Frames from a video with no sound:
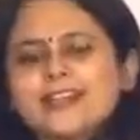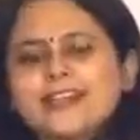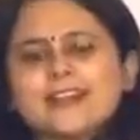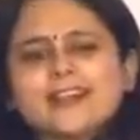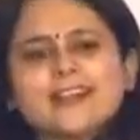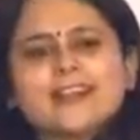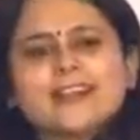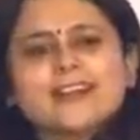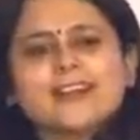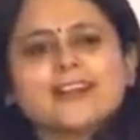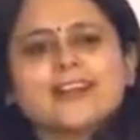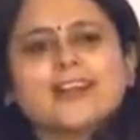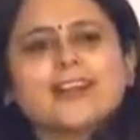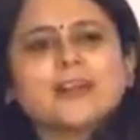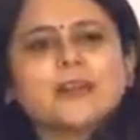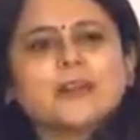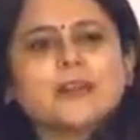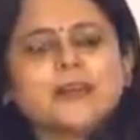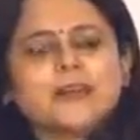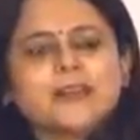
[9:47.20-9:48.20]
in
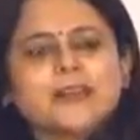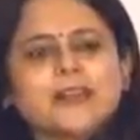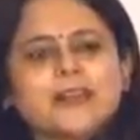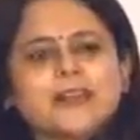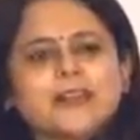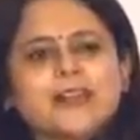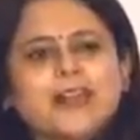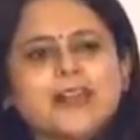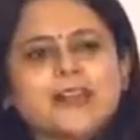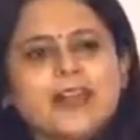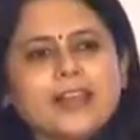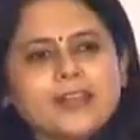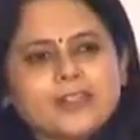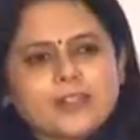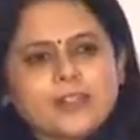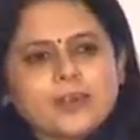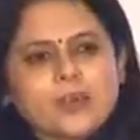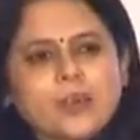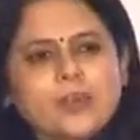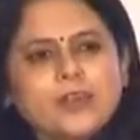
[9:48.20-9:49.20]
a lighter
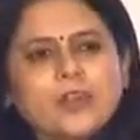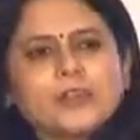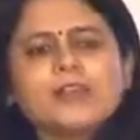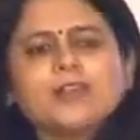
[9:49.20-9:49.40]
note.